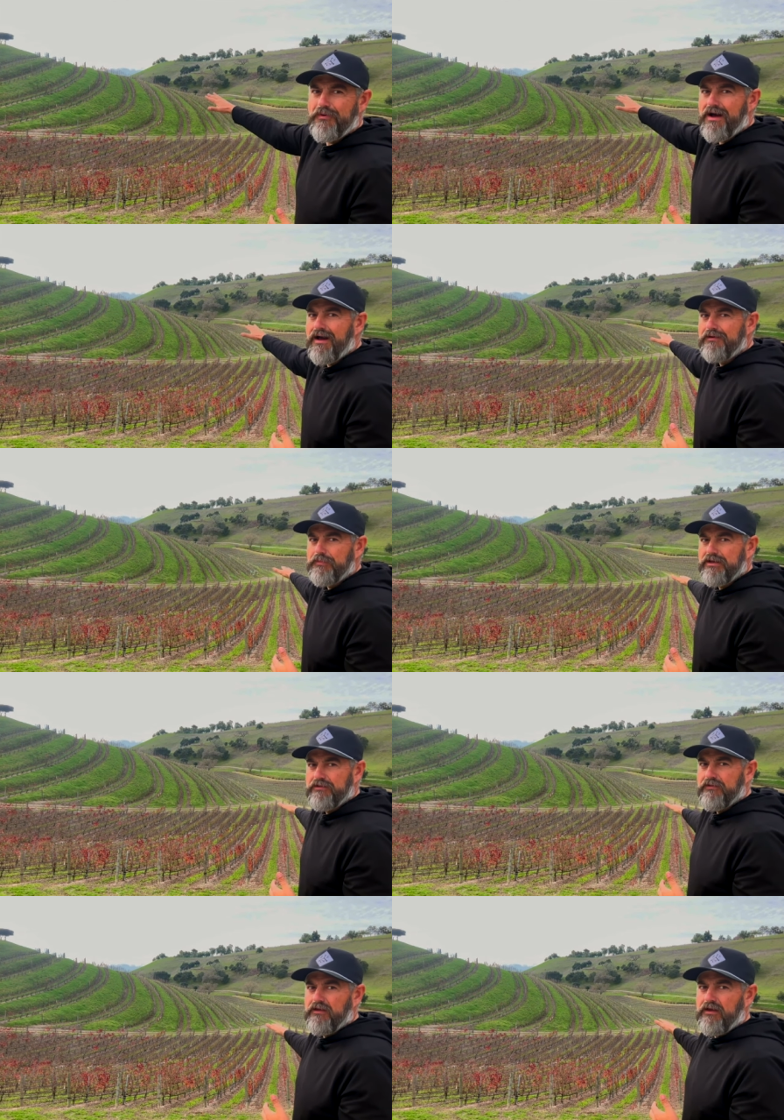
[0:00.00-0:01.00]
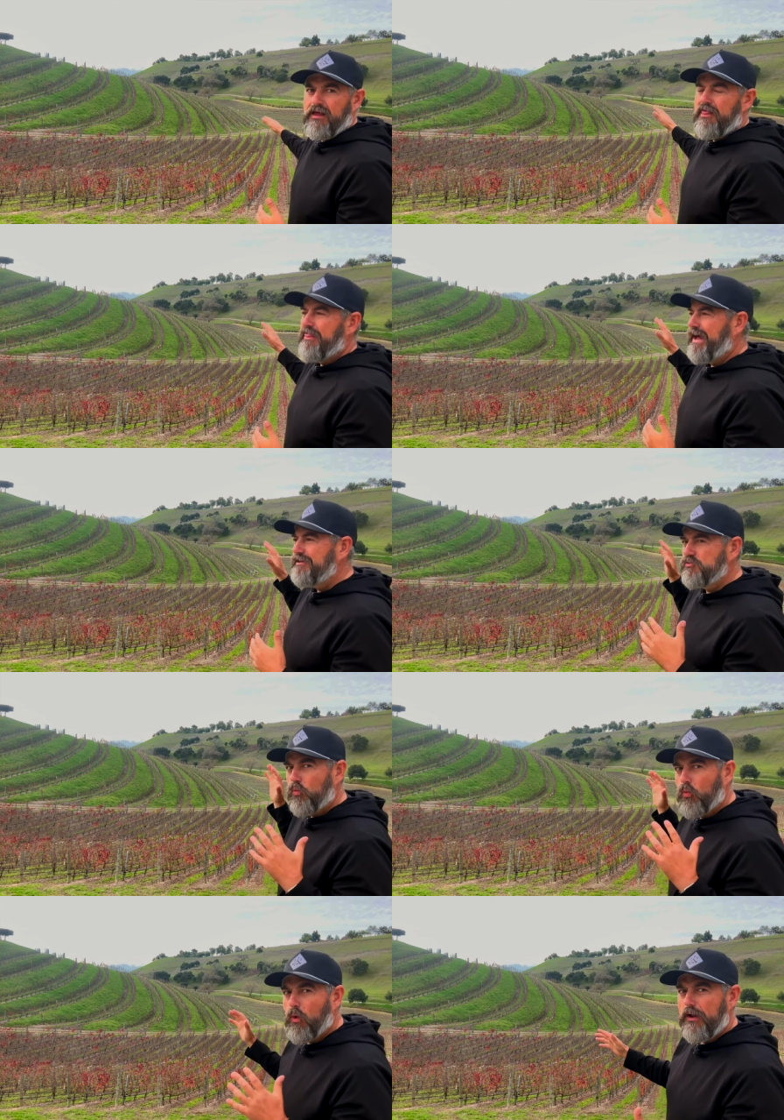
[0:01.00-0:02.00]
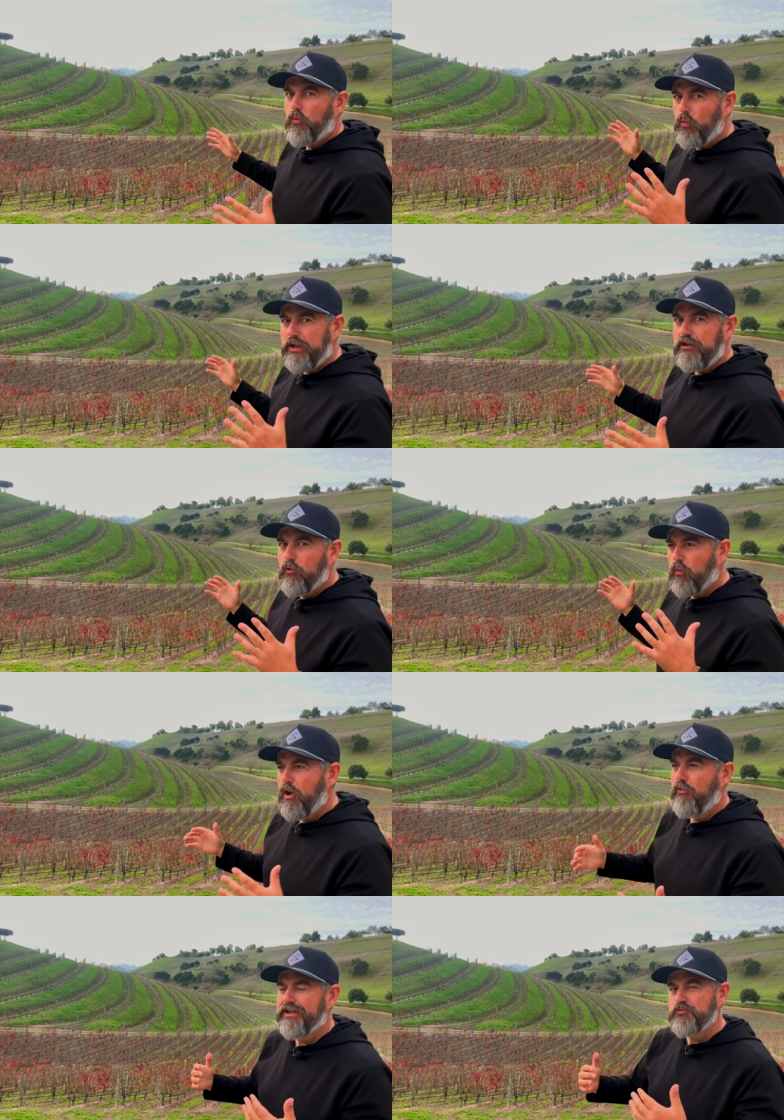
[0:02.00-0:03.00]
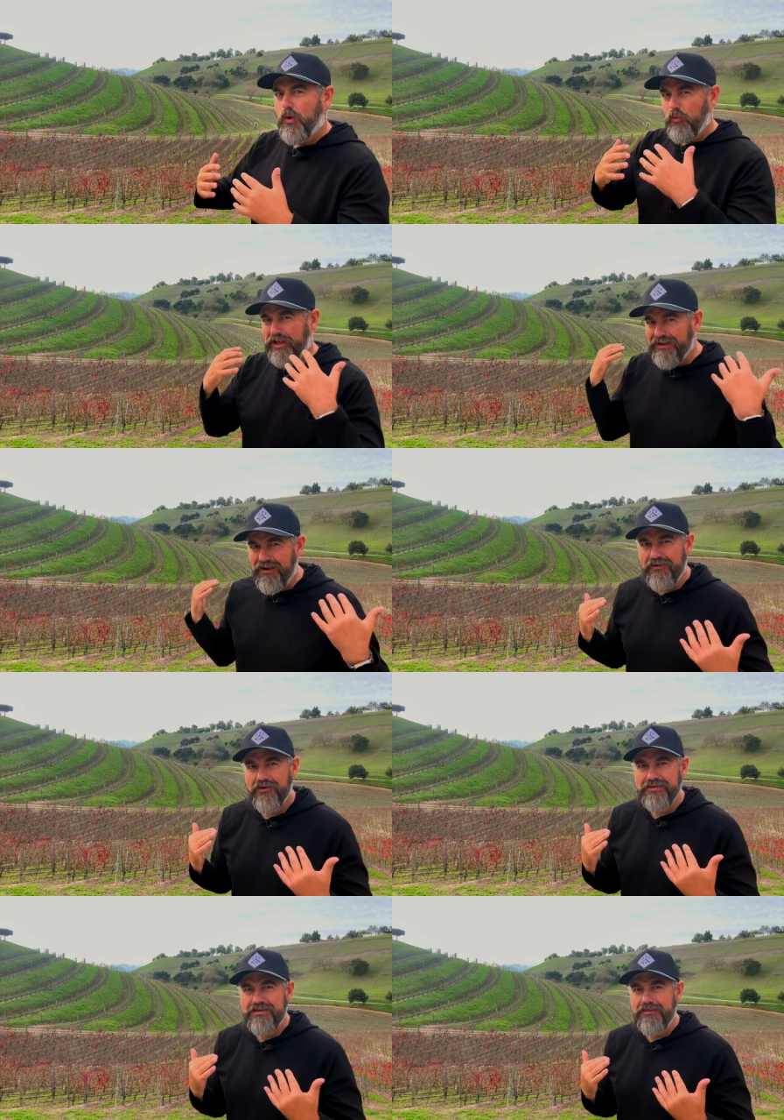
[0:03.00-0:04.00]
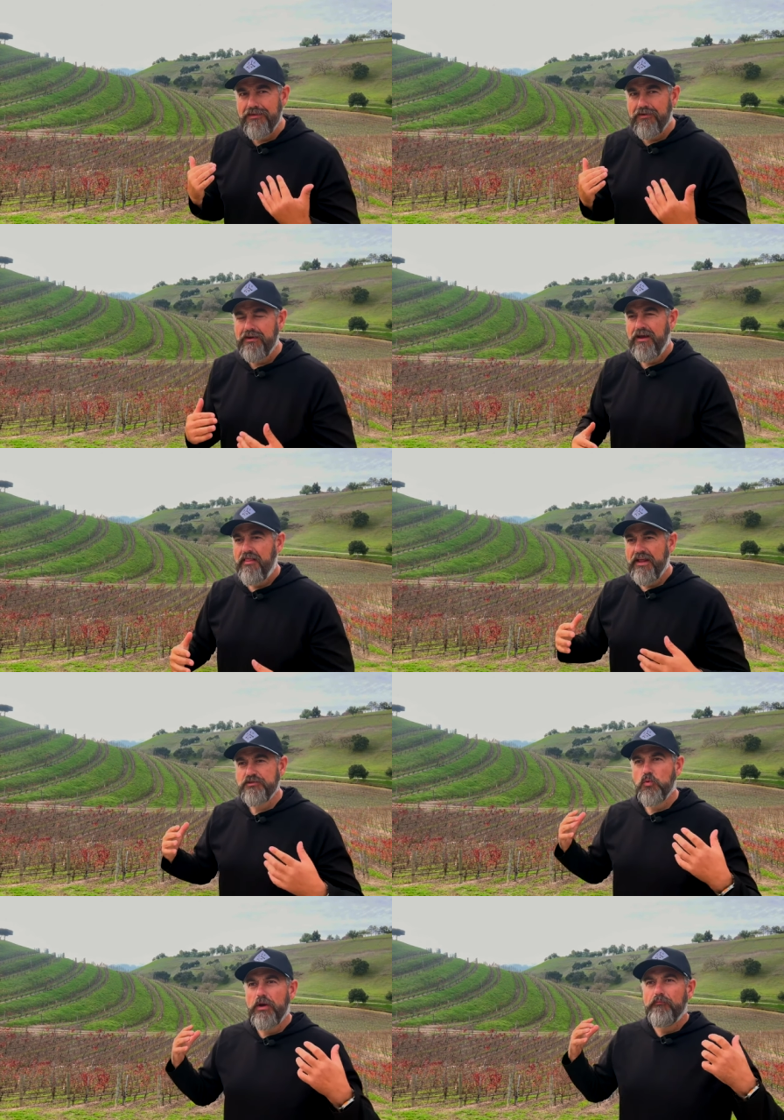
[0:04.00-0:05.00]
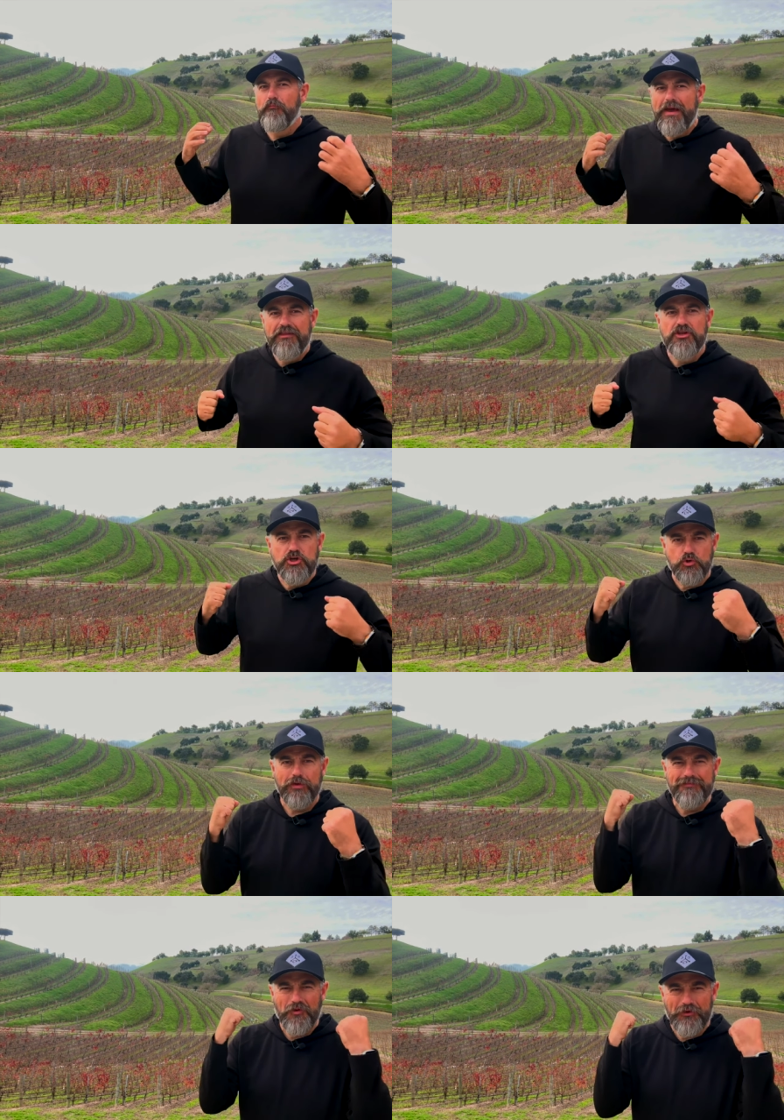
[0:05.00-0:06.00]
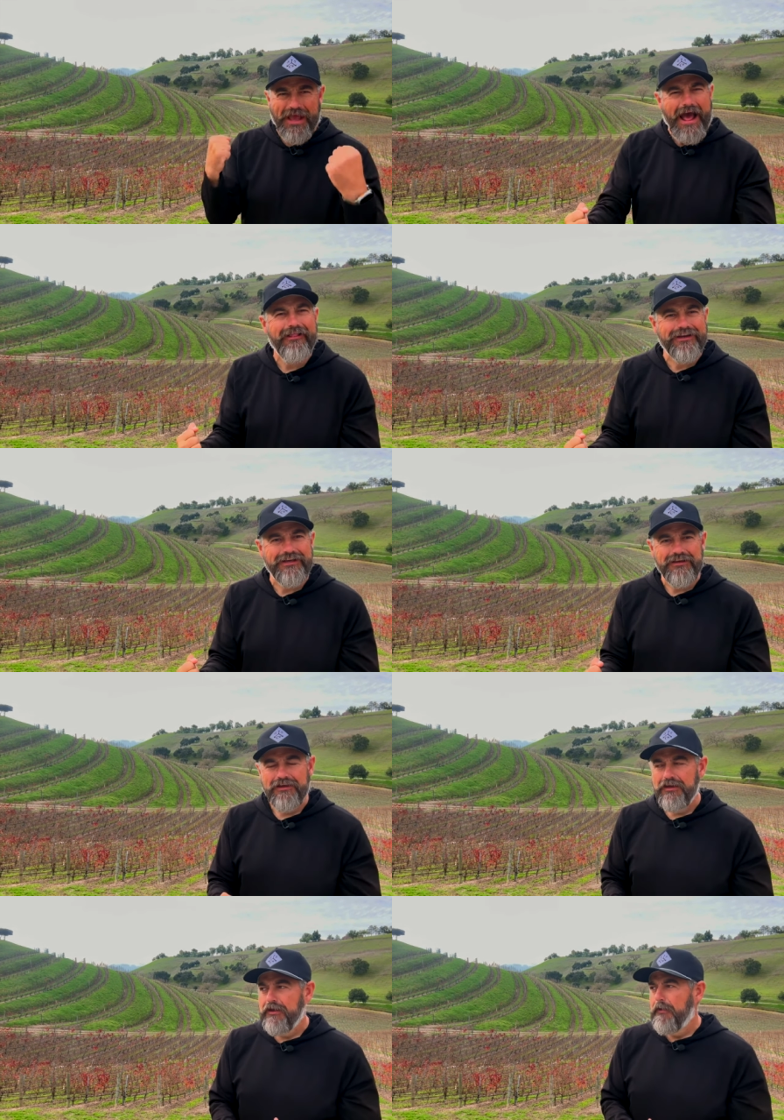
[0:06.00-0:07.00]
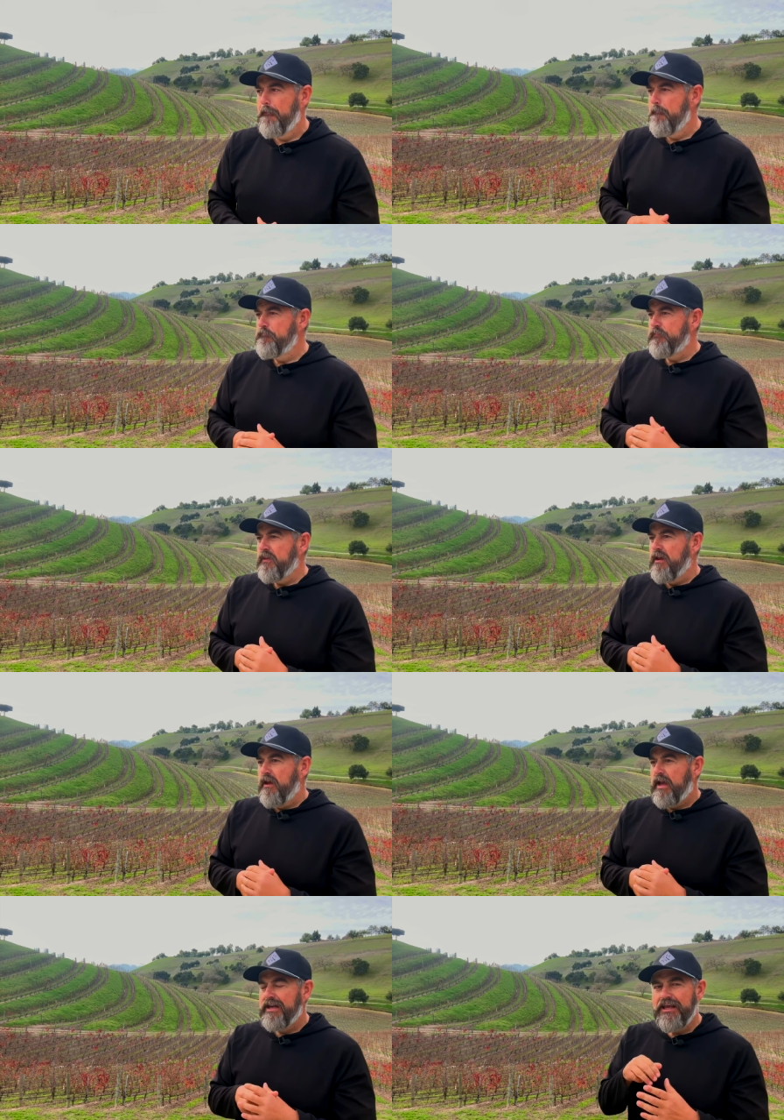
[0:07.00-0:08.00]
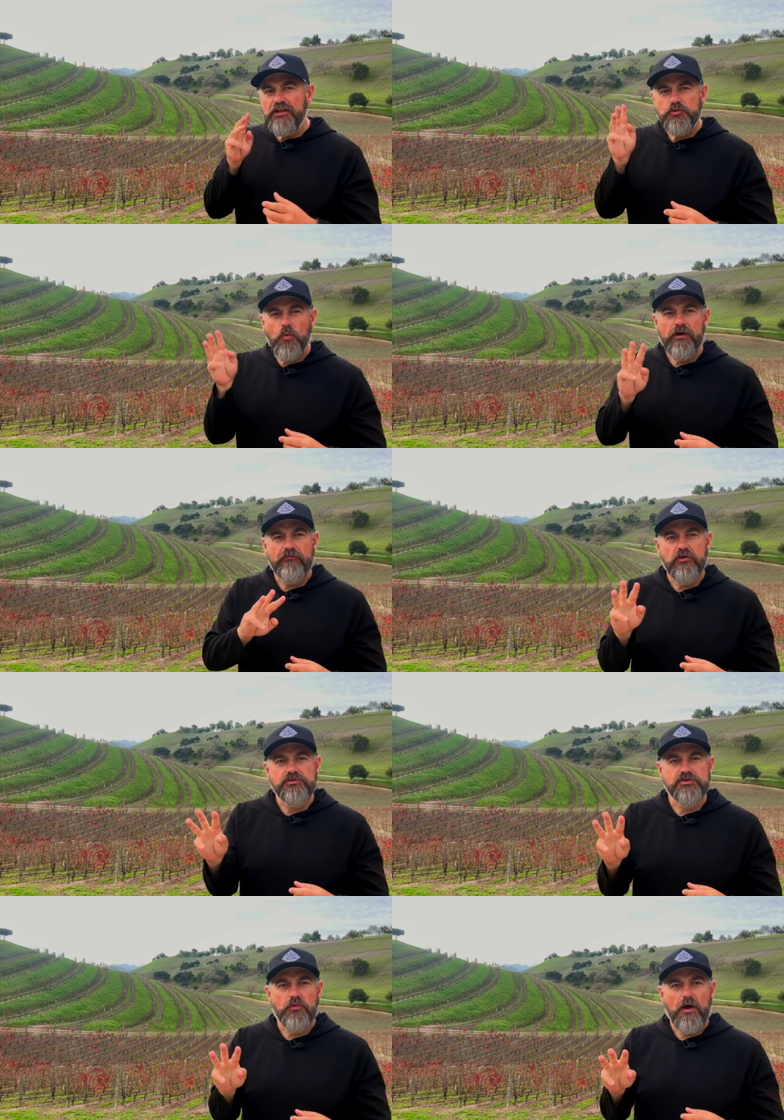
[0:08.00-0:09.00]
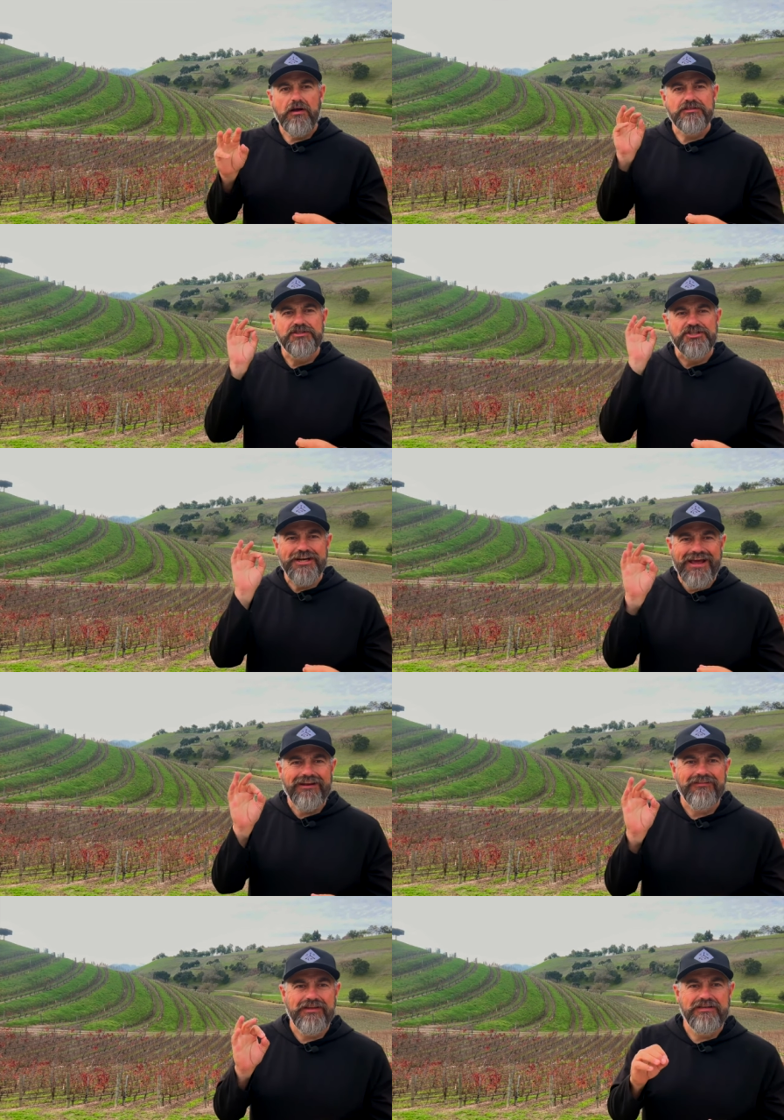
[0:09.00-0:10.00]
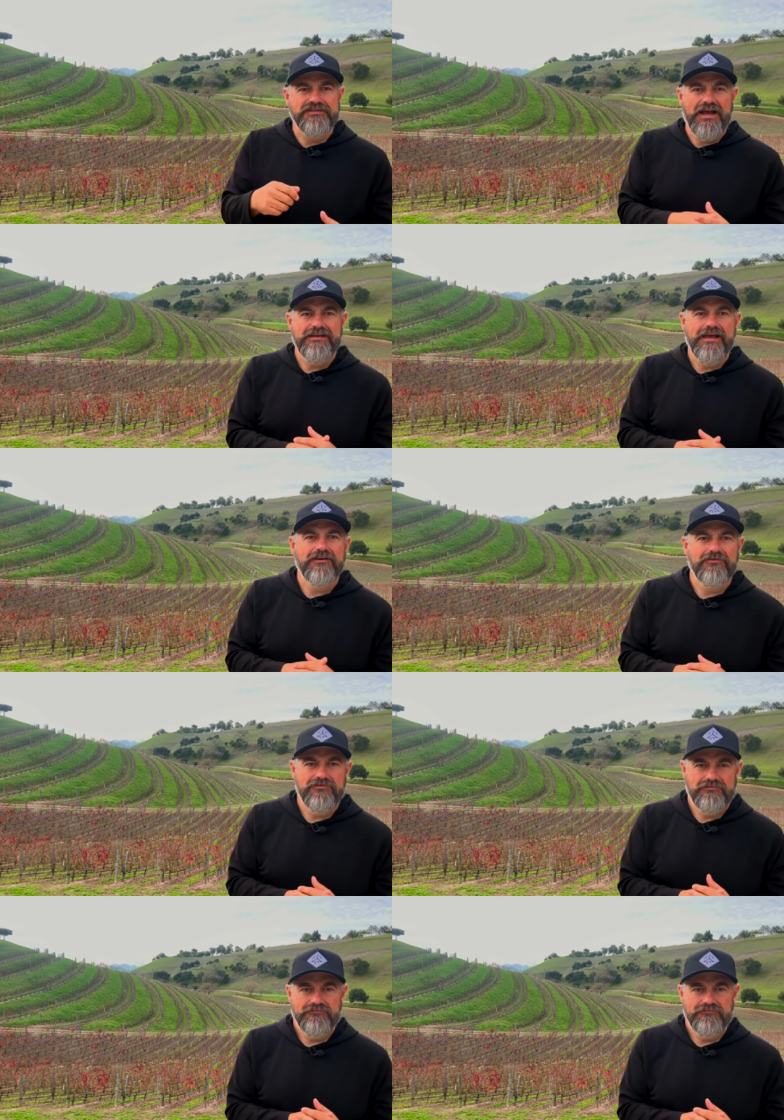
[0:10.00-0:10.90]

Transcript: behind me. That is what we grow. That's where we cut our teeth on. That's what made the dream a reality. And each one of those Syrahs genetically is identical